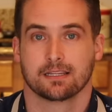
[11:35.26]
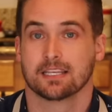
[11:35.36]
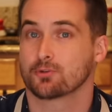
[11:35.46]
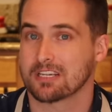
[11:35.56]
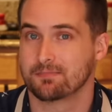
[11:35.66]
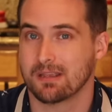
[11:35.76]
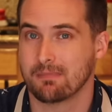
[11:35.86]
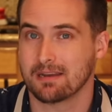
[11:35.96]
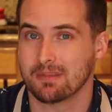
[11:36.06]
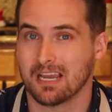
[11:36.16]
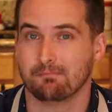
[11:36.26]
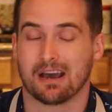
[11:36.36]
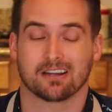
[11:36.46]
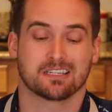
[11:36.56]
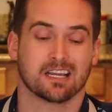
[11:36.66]
This recipe made me
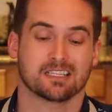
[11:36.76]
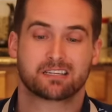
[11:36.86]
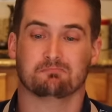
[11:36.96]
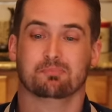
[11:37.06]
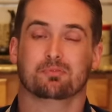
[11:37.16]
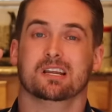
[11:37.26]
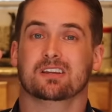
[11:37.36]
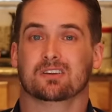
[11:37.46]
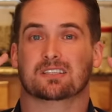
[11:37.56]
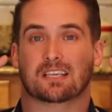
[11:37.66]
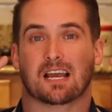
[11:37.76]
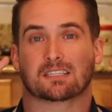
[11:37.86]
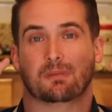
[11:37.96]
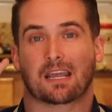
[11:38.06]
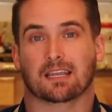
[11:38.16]
about a dozen pretty good
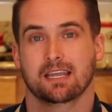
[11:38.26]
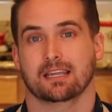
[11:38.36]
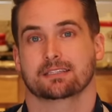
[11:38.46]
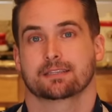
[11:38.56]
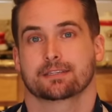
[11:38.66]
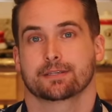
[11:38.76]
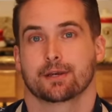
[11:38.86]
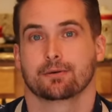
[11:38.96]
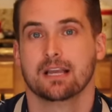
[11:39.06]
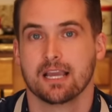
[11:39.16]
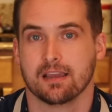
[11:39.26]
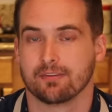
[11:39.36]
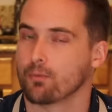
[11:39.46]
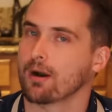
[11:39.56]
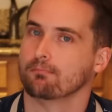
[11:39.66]
sized pancakes, so
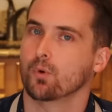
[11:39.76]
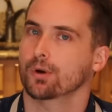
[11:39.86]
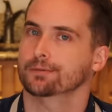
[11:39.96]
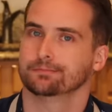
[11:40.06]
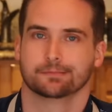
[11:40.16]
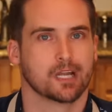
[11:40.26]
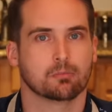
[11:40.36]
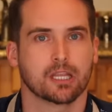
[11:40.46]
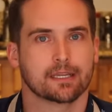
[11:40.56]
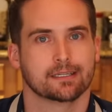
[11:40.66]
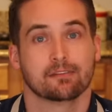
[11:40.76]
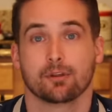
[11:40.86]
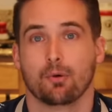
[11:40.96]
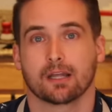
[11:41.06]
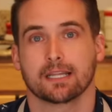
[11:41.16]
if you want more, double it, and
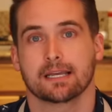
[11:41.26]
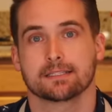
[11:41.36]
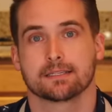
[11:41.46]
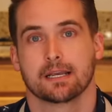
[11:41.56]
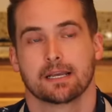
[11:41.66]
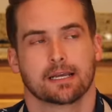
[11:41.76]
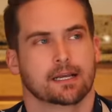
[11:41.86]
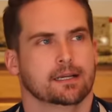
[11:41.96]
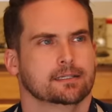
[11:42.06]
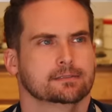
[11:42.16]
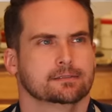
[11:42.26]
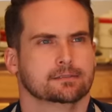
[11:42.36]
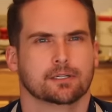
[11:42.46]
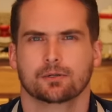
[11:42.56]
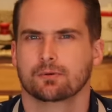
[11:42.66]
if you want less,
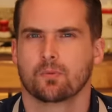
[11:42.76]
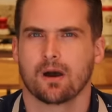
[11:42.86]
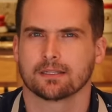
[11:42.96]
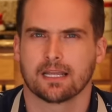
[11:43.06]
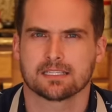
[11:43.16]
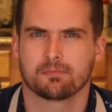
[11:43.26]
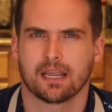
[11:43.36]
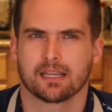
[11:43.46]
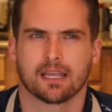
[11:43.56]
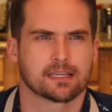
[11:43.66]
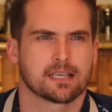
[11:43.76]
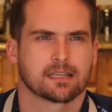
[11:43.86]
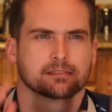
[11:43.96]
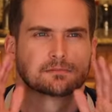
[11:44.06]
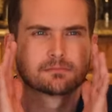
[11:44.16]
who would want less pancakes?
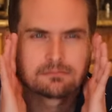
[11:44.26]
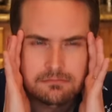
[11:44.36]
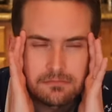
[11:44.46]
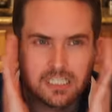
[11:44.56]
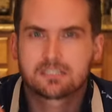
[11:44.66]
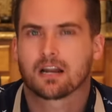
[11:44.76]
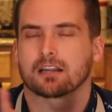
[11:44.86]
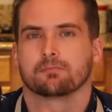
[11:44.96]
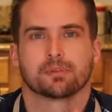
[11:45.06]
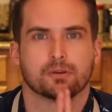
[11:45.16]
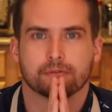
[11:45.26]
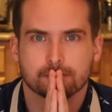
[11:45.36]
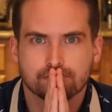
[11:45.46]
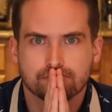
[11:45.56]
I, does not compute.